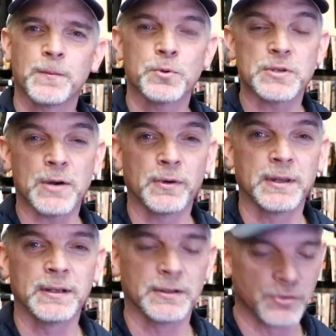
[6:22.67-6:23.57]
which I
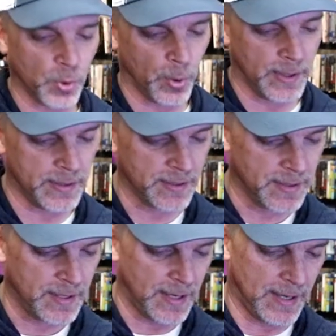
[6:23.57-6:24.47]
really enjoyed,
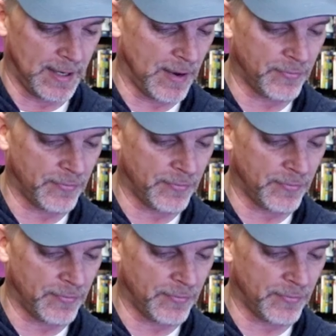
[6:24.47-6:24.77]
and